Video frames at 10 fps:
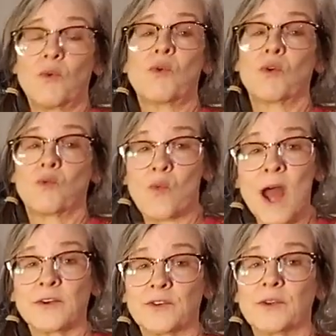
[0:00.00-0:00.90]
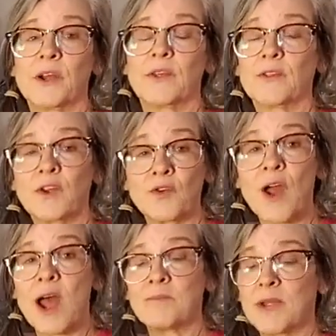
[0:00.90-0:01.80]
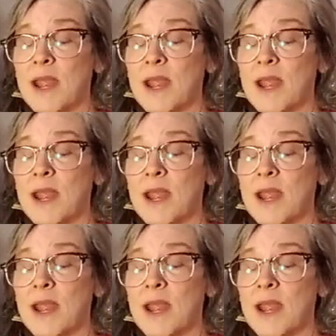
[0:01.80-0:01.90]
or water the crop,